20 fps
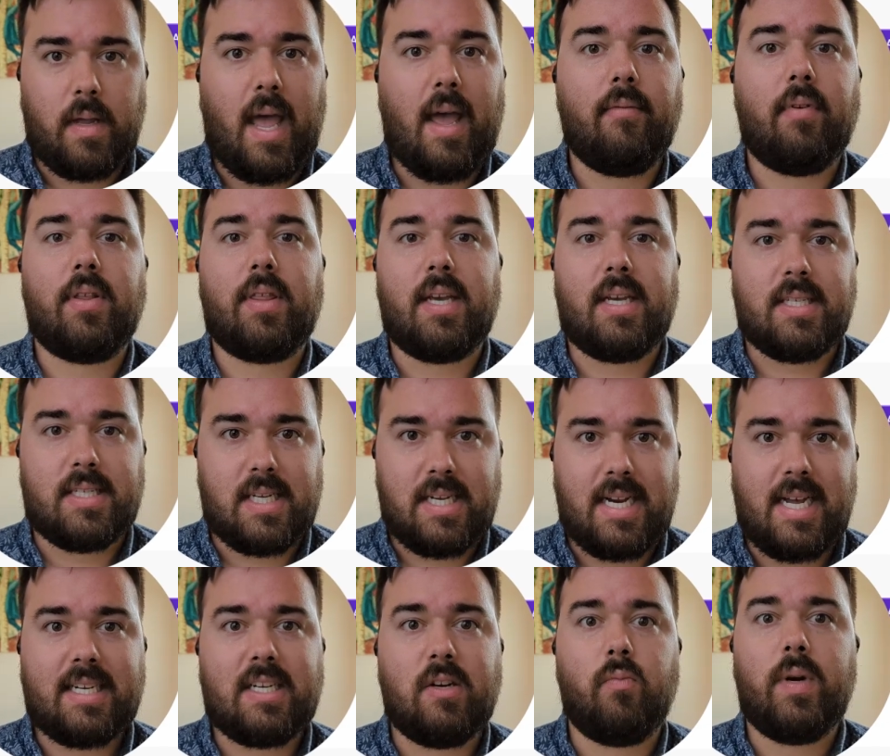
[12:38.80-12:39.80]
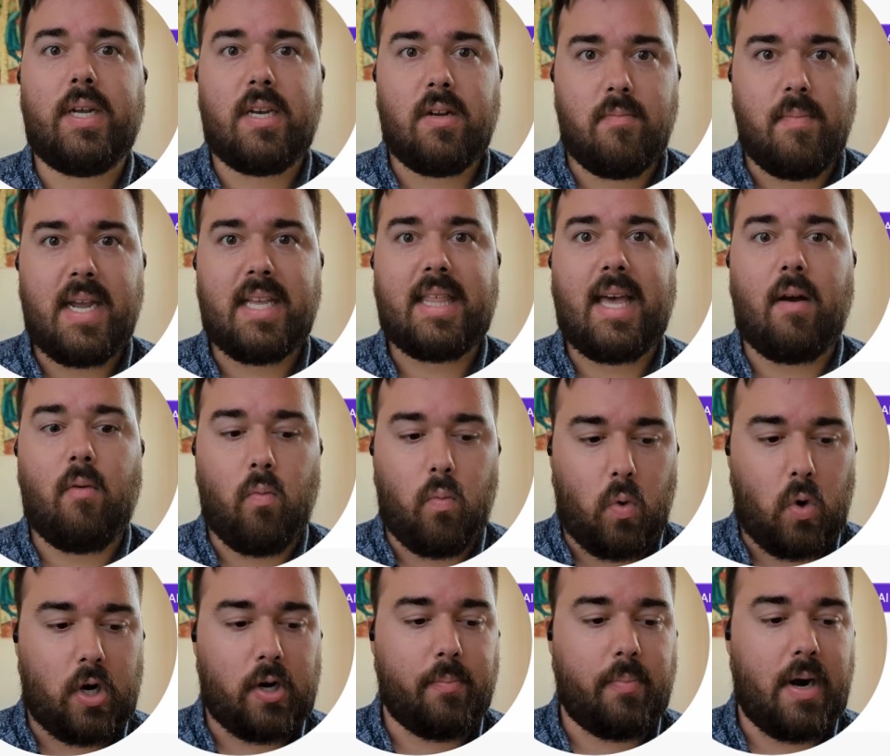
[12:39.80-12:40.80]
everything is connected, we could make that
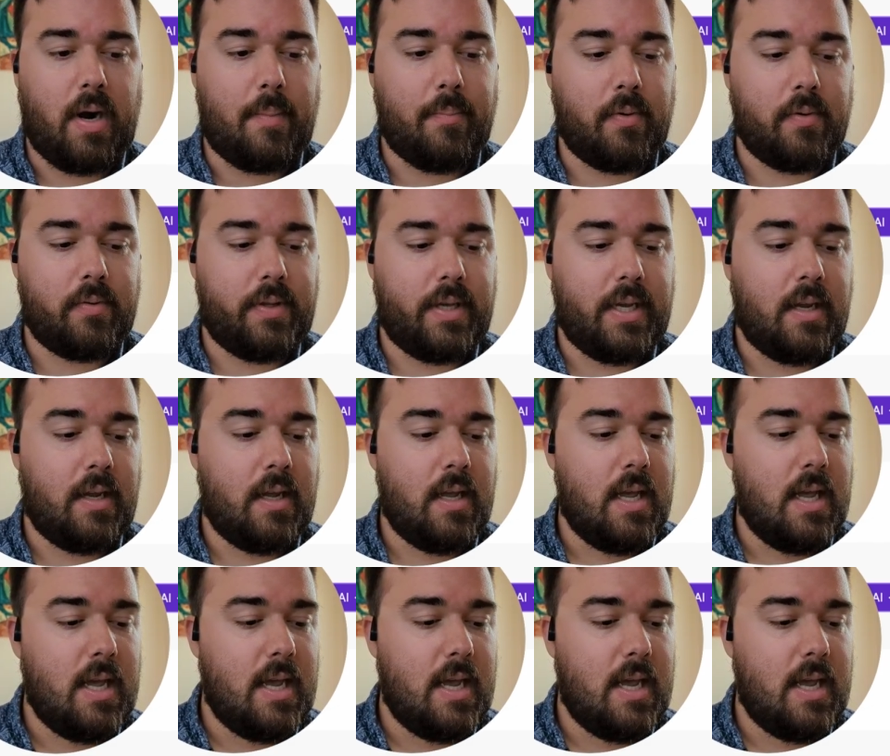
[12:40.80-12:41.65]
work properly.